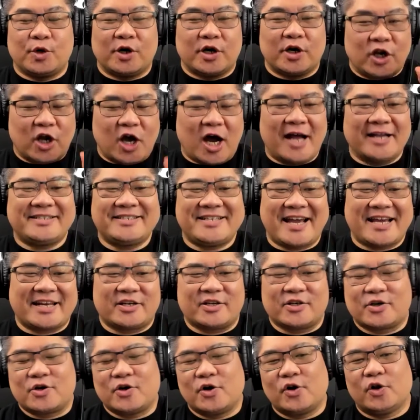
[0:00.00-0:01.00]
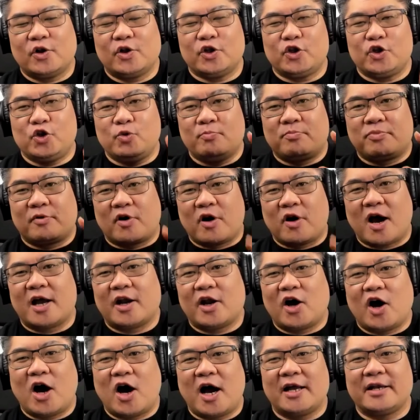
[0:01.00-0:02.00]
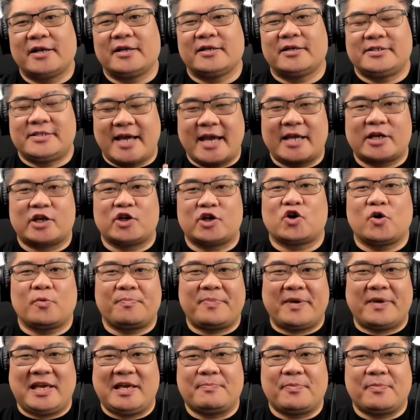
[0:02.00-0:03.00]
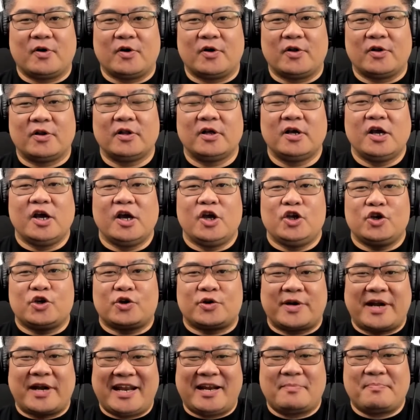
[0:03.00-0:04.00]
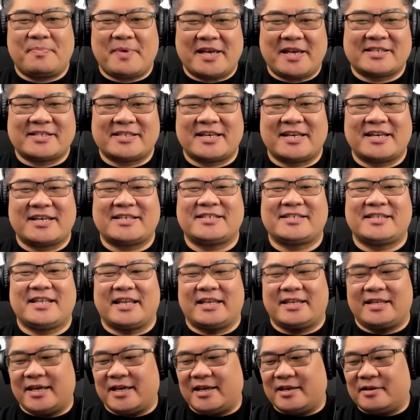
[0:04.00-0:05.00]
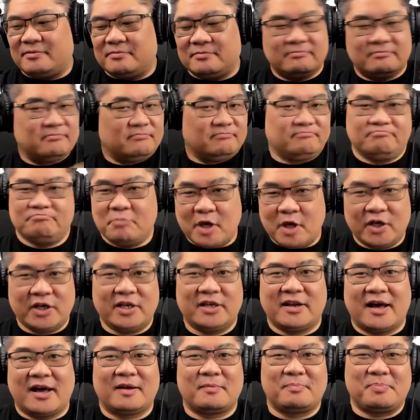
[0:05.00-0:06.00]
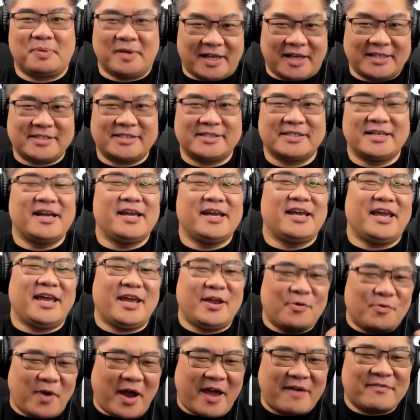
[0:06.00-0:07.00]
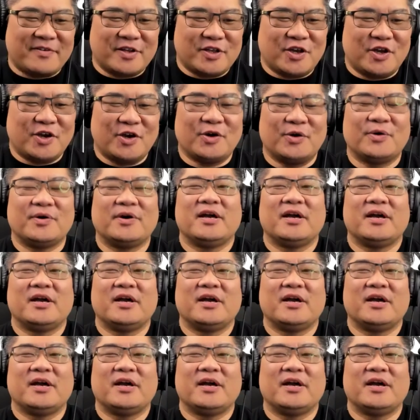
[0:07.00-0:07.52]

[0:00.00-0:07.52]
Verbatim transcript: are non-technical, you brought on technical people, you create a business that did million dollar plus in revenue.